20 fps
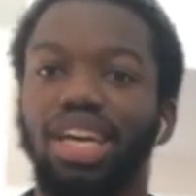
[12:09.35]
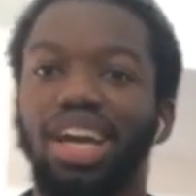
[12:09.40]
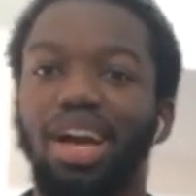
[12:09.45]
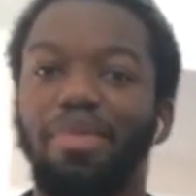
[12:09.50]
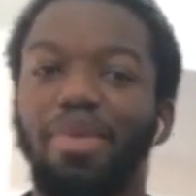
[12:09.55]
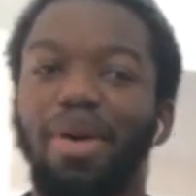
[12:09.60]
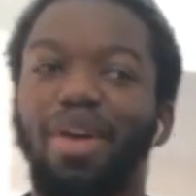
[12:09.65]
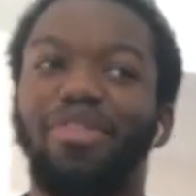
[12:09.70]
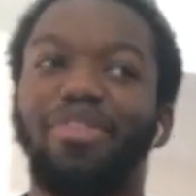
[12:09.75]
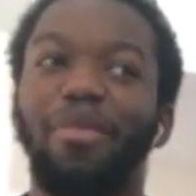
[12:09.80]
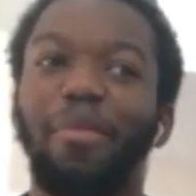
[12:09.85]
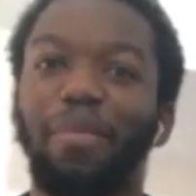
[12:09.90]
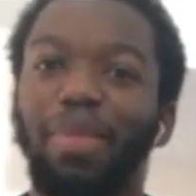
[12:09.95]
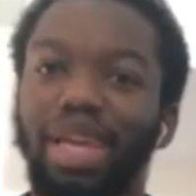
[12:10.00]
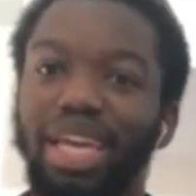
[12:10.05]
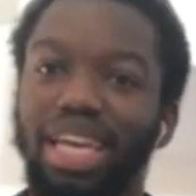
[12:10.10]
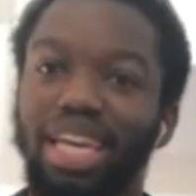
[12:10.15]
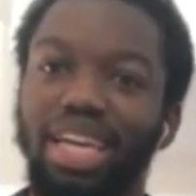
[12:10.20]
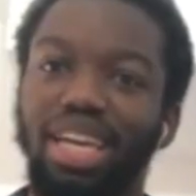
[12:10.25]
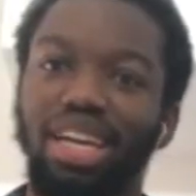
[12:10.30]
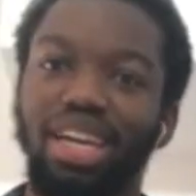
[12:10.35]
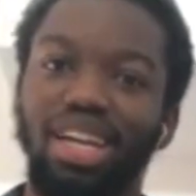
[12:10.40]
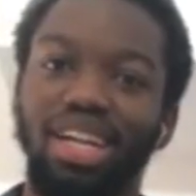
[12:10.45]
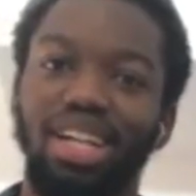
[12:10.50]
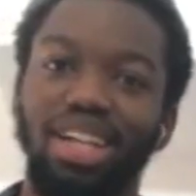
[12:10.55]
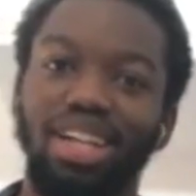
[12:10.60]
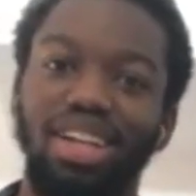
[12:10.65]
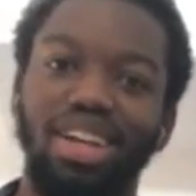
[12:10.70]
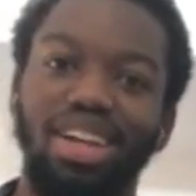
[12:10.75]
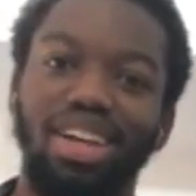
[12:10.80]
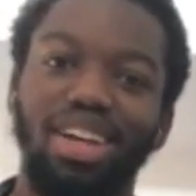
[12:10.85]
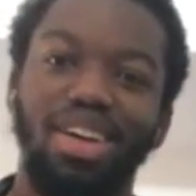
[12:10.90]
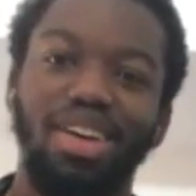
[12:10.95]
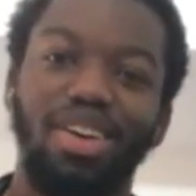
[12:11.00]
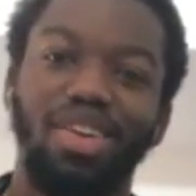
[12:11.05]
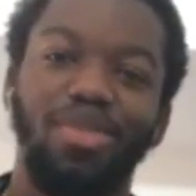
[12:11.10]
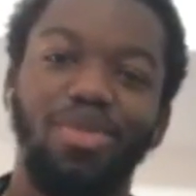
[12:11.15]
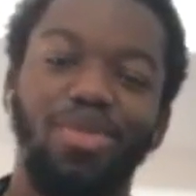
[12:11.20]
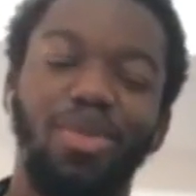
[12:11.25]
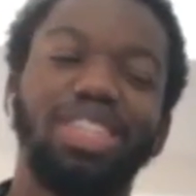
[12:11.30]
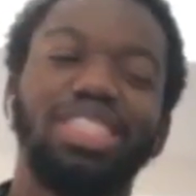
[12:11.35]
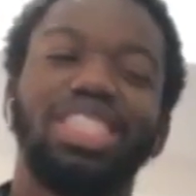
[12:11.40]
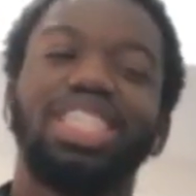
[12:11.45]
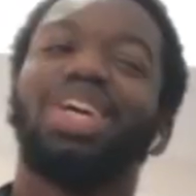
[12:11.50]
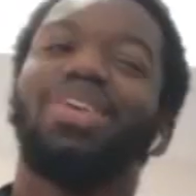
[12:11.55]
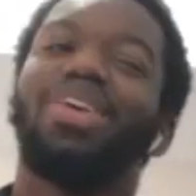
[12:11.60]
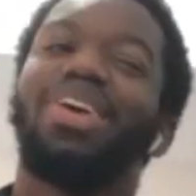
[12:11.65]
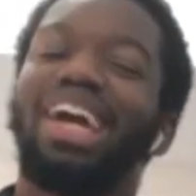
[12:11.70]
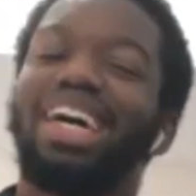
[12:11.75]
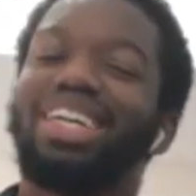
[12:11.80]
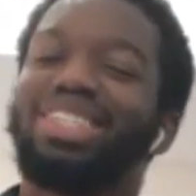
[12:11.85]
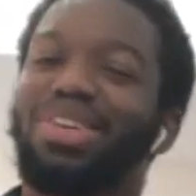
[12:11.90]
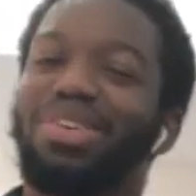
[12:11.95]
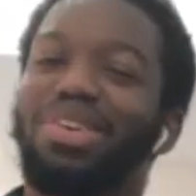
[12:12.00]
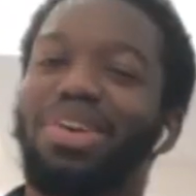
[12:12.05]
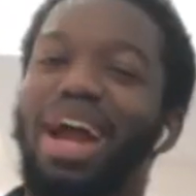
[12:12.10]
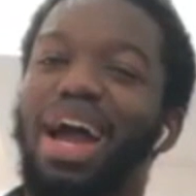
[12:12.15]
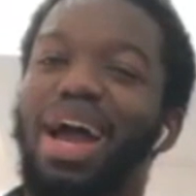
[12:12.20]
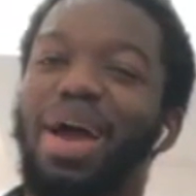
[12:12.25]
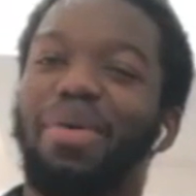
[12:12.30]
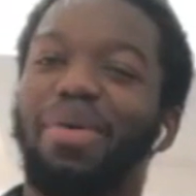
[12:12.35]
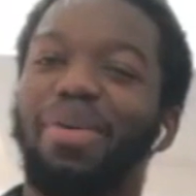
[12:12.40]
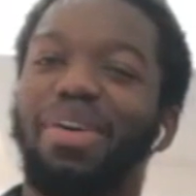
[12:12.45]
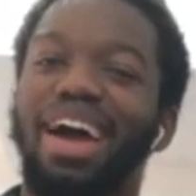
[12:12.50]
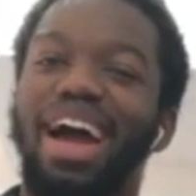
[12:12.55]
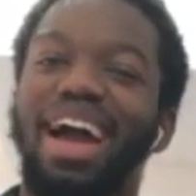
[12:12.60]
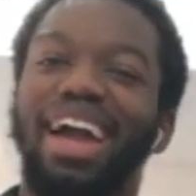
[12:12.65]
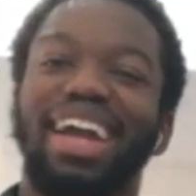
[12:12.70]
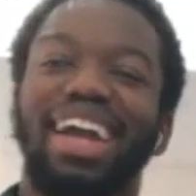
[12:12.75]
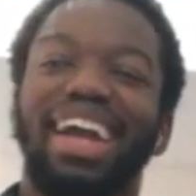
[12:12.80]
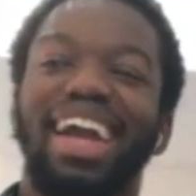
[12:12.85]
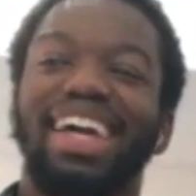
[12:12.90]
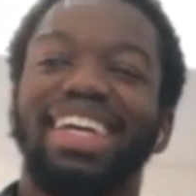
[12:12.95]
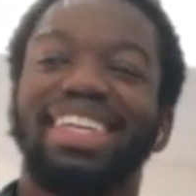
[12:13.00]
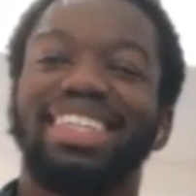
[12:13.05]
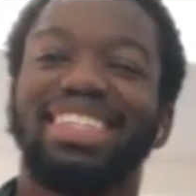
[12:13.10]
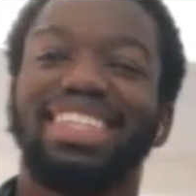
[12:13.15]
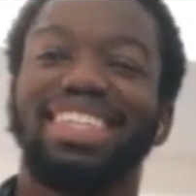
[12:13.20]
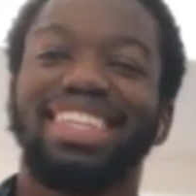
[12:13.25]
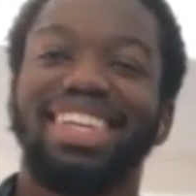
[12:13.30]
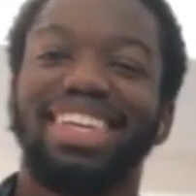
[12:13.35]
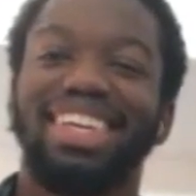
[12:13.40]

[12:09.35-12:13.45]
But for me, once in a while, that's all right, I guess.